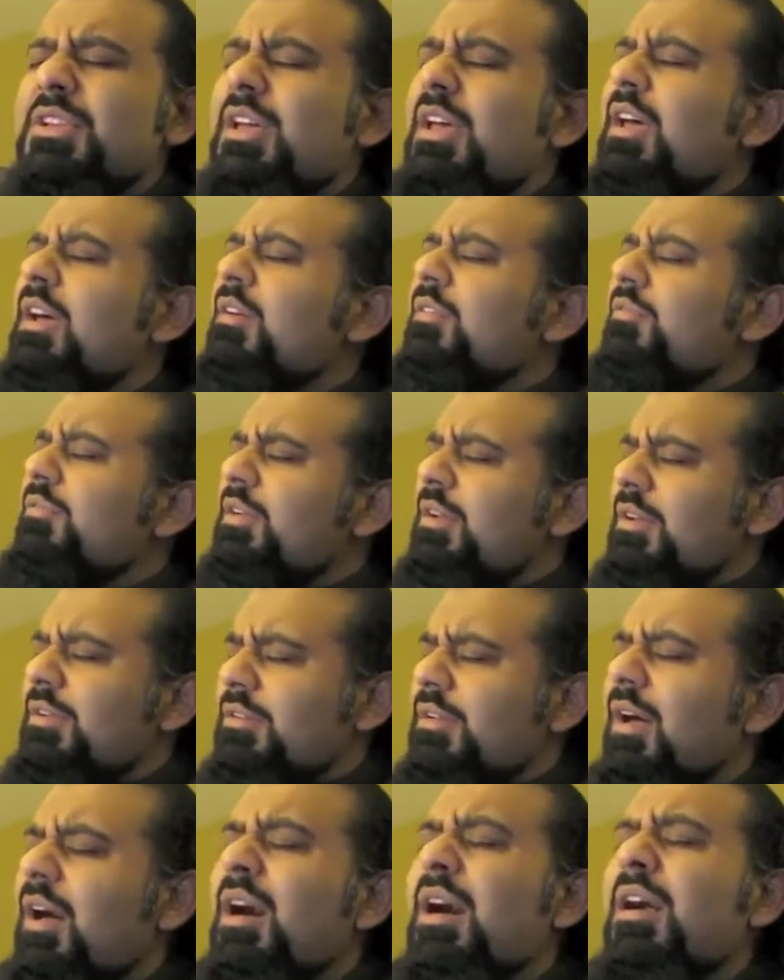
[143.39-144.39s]
Every
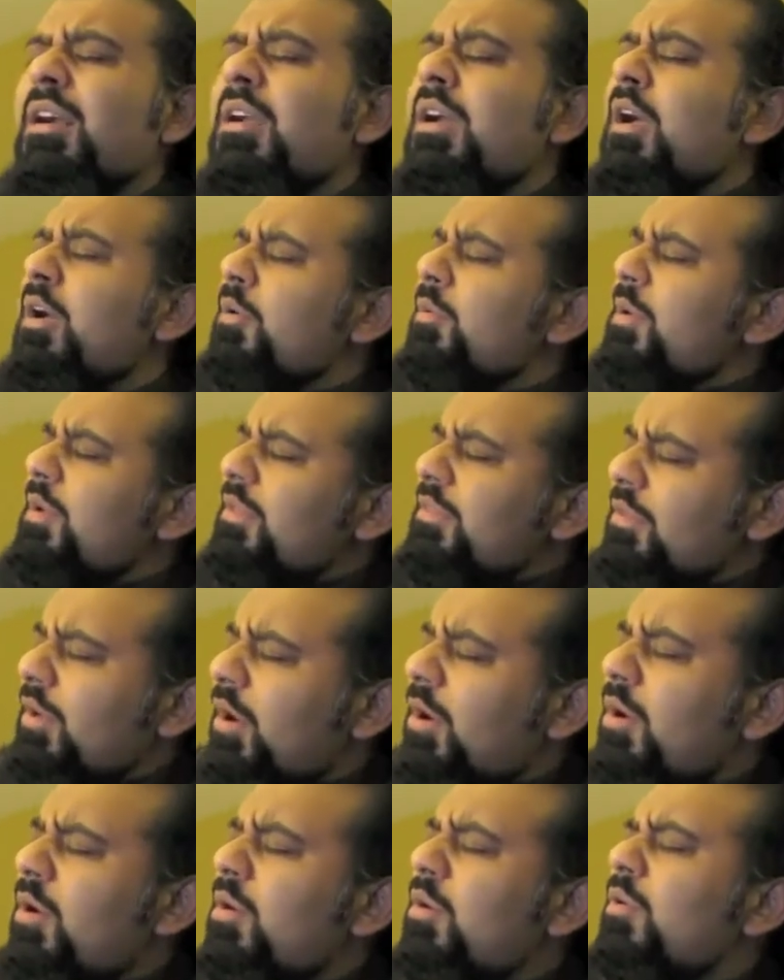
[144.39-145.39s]
knock with
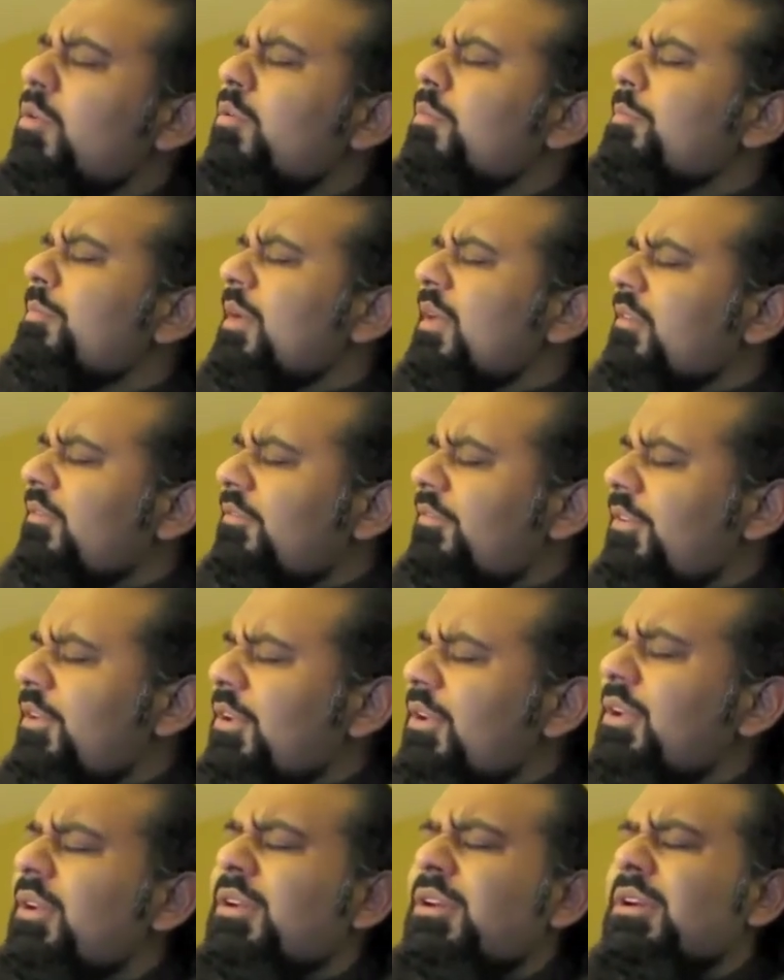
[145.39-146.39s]
hope and
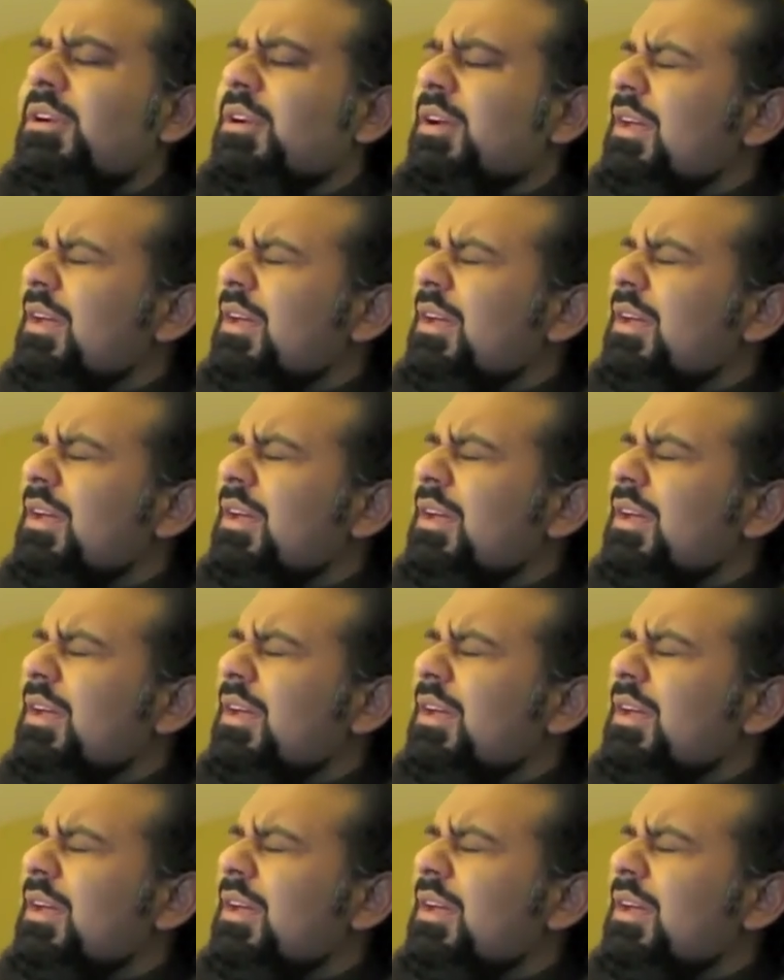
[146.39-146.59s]
fear.